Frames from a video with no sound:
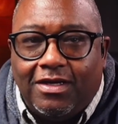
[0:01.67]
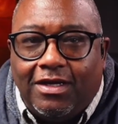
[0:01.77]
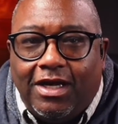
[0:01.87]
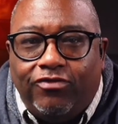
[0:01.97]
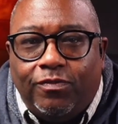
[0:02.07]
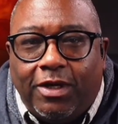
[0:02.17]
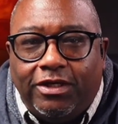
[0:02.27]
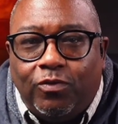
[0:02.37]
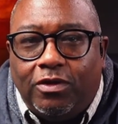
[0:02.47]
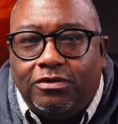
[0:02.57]
Hey, everybody,
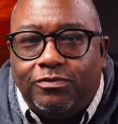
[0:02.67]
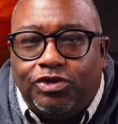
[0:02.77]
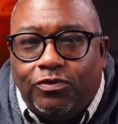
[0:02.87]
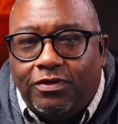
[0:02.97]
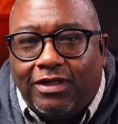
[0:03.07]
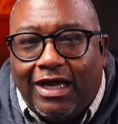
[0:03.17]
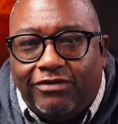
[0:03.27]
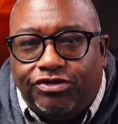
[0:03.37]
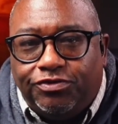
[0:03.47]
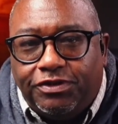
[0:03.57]
welcome to the live
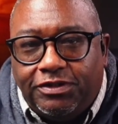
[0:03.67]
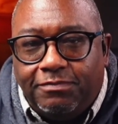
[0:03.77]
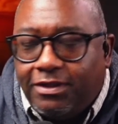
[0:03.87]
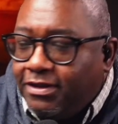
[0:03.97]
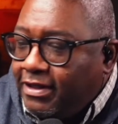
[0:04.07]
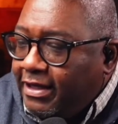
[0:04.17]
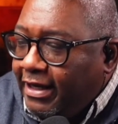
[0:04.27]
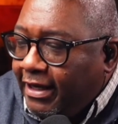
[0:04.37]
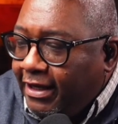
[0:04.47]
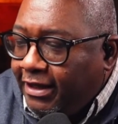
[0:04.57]
stream.
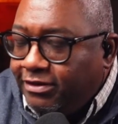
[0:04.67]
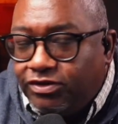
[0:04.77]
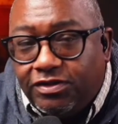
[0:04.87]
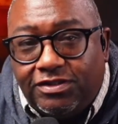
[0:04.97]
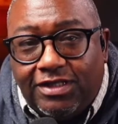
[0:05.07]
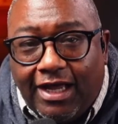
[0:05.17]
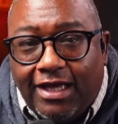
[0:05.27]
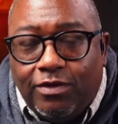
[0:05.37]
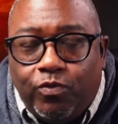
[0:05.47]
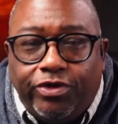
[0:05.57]
And
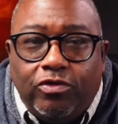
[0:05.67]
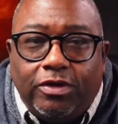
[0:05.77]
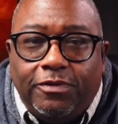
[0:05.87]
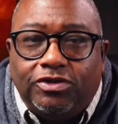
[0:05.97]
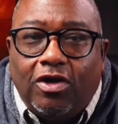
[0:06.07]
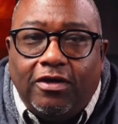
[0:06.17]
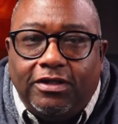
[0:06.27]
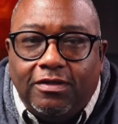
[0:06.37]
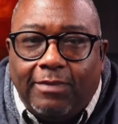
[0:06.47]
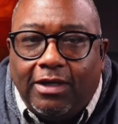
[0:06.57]
today we're going to be
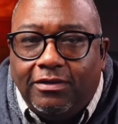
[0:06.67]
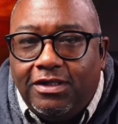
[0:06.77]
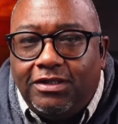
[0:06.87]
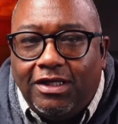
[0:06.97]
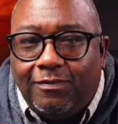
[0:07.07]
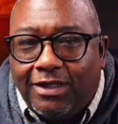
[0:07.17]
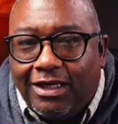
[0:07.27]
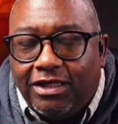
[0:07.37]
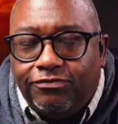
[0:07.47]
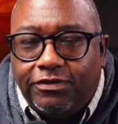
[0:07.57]
talking about Ecamm
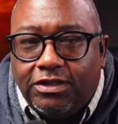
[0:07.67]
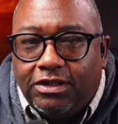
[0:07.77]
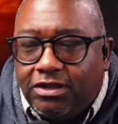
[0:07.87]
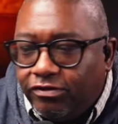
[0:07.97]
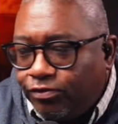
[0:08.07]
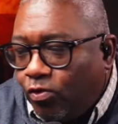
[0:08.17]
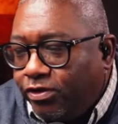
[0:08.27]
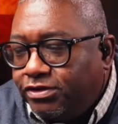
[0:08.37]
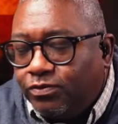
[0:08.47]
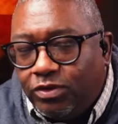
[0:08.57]
Live, of
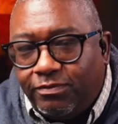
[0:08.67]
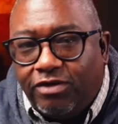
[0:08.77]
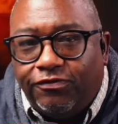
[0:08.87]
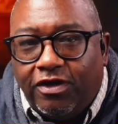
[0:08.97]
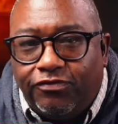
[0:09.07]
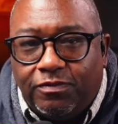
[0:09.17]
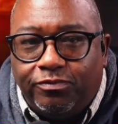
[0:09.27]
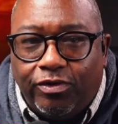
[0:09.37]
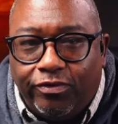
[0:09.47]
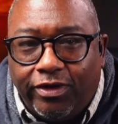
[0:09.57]
course, one of my favorite
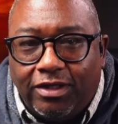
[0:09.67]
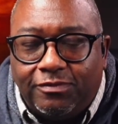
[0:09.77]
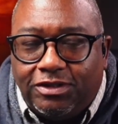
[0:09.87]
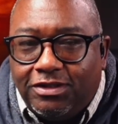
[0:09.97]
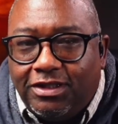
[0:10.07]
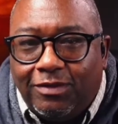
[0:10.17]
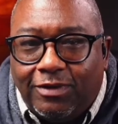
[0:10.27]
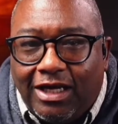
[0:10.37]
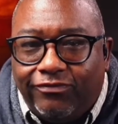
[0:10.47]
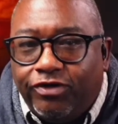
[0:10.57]
programs, Ecamm
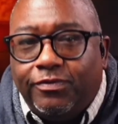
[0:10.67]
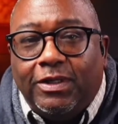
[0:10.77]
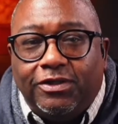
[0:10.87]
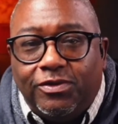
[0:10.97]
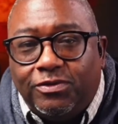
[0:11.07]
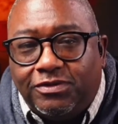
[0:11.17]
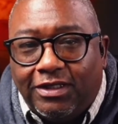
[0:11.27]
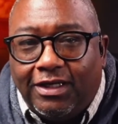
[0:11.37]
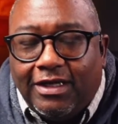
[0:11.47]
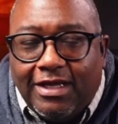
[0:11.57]
Live. Everybody knows
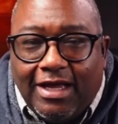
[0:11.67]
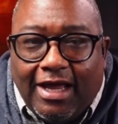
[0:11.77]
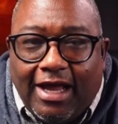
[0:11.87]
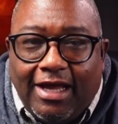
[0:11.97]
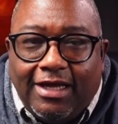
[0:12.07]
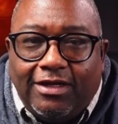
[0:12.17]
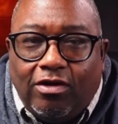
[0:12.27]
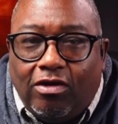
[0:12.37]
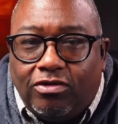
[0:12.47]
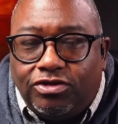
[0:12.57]
that. And
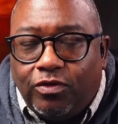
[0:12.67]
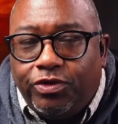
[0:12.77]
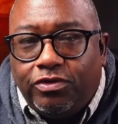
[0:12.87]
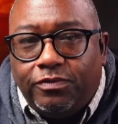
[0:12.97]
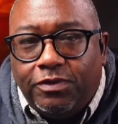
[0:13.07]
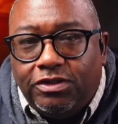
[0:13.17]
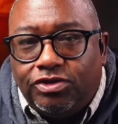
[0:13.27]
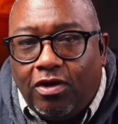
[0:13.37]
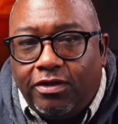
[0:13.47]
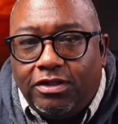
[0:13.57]
also, we're going to be
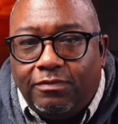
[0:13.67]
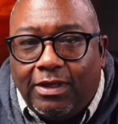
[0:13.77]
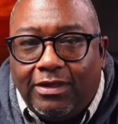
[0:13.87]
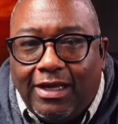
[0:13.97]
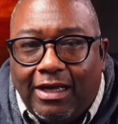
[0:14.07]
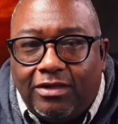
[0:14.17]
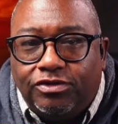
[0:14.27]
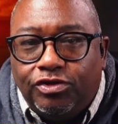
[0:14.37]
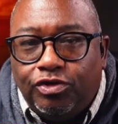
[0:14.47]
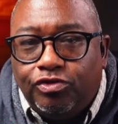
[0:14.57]
talking about how
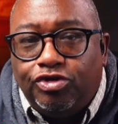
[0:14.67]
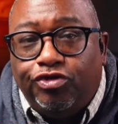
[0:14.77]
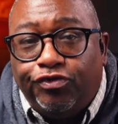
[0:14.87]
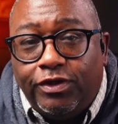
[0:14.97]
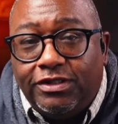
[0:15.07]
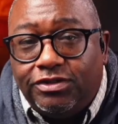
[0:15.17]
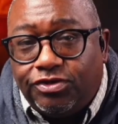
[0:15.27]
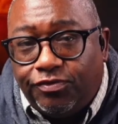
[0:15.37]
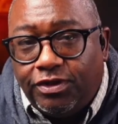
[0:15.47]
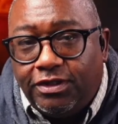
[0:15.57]
to use green
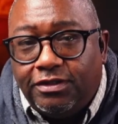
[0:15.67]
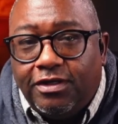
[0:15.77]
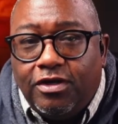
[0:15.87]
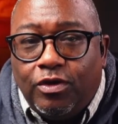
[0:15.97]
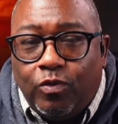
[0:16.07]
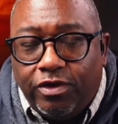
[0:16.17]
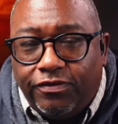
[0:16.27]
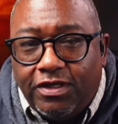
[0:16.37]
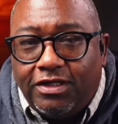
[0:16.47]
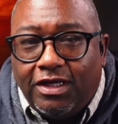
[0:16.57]
screen with
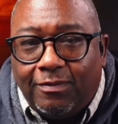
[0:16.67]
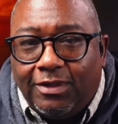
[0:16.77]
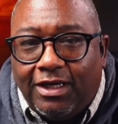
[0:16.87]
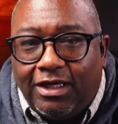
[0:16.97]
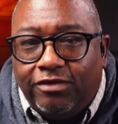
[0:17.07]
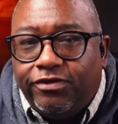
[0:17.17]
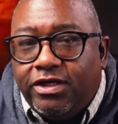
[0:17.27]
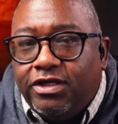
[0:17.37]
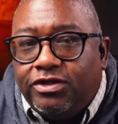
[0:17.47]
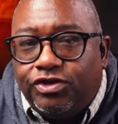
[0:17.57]
Ecamm Live
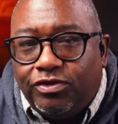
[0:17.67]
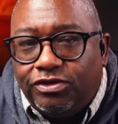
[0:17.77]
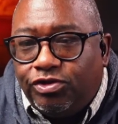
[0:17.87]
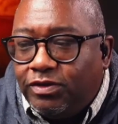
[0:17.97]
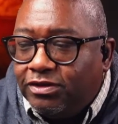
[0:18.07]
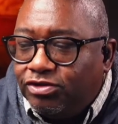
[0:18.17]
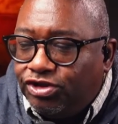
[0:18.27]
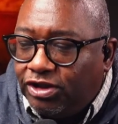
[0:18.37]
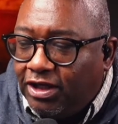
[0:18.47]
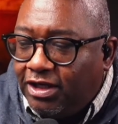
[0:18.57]
so that you can
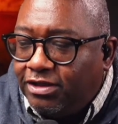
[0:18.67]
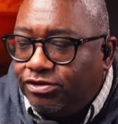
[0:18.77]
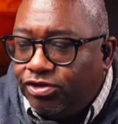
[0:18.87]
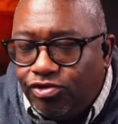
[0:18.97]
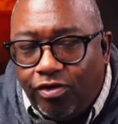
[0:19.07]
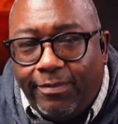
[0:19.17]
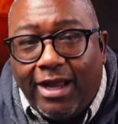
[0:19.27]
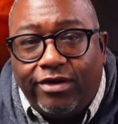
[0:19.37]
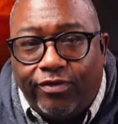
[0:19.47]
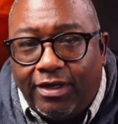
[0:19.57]
change your
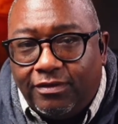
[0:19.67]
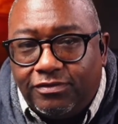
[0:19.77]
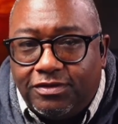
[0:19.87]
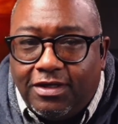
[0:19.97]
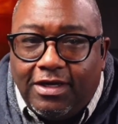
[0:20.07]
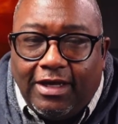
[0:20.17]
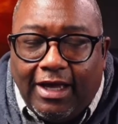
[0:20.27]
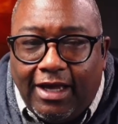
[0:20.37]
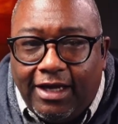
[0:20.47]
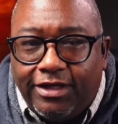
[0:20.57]
backgrounds
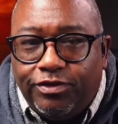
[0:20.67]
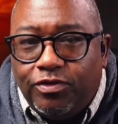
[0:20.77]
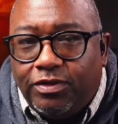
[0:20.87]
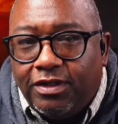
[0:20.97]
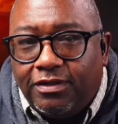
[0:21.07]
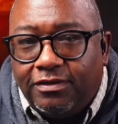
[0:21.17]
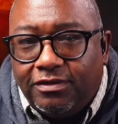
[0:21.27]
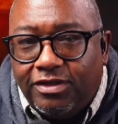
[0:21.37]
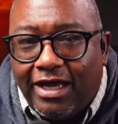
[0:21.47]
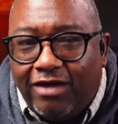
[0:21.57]
and you can
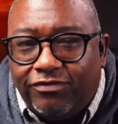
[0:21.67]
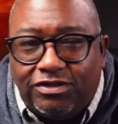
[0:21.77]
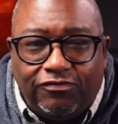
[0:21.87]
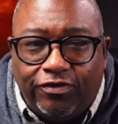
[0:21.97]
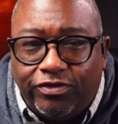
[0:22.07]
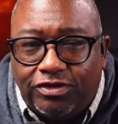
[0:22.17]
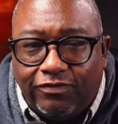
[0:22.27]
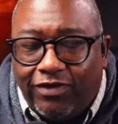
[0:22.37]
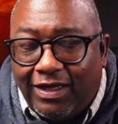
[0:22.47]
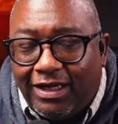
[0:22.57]
have a
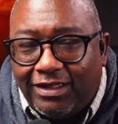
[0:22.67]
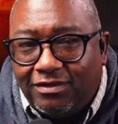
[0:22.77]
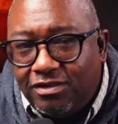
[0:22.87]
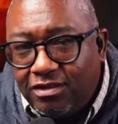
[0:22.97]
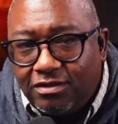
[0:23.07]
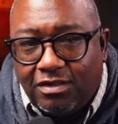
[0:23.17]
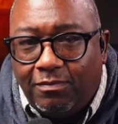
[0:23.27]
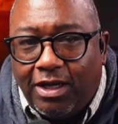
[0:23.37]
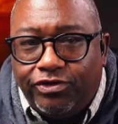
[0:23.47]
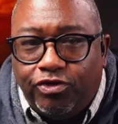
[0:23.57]
diversified look
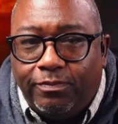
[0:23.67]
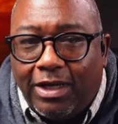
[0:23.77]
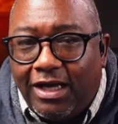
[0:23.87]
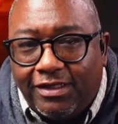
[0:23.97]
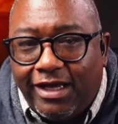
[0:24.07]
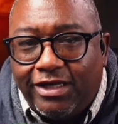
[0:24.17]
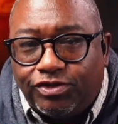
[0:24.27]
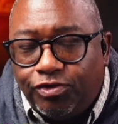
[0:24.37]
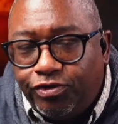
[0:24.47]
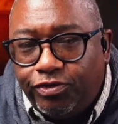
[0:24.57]
about your podcast
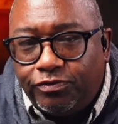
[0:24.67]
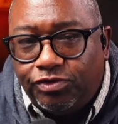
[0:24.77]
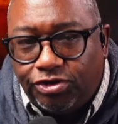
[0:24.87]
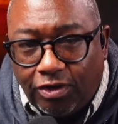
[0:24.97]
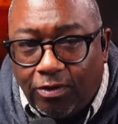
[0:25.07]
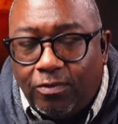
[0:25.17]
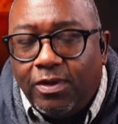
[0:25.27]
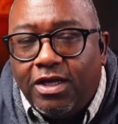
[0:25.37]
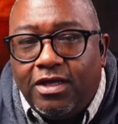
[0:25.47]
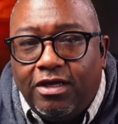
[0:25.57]
or your show
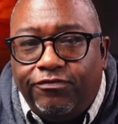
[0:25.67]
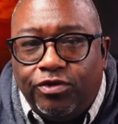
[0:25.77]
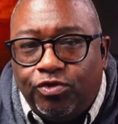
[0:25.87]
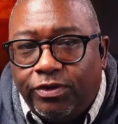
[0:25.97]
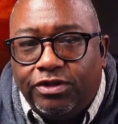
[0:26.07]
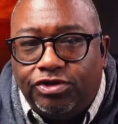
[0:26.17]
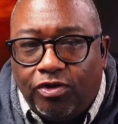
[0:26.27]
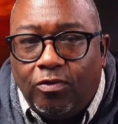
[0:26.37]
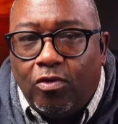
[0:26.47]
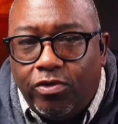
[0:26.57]
if you're doing a
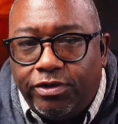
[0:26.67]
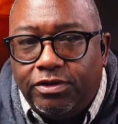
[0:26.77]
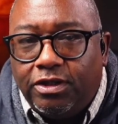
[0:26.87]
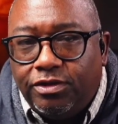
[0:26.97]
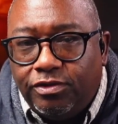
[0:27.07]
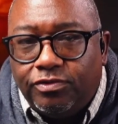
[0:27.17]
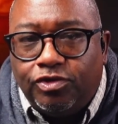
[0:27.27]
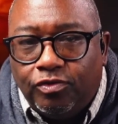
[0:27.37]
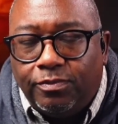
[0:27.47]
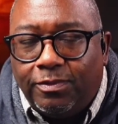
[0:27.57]
show on
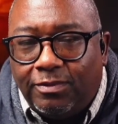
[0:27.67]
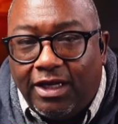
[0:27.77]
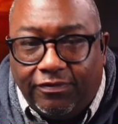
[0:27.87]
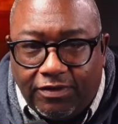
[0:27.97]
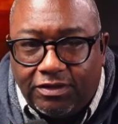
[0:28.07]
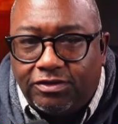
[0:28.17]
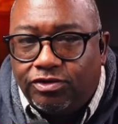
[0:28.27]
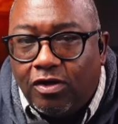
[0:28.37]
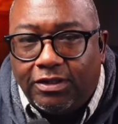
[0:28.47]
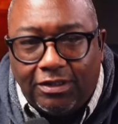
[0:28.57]
YouTube like this,
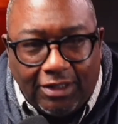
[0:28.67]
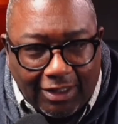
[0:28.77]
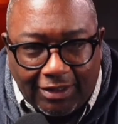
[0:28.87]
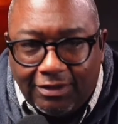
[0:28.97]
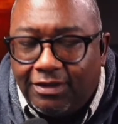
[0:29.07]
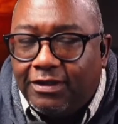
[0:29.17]
Talking Head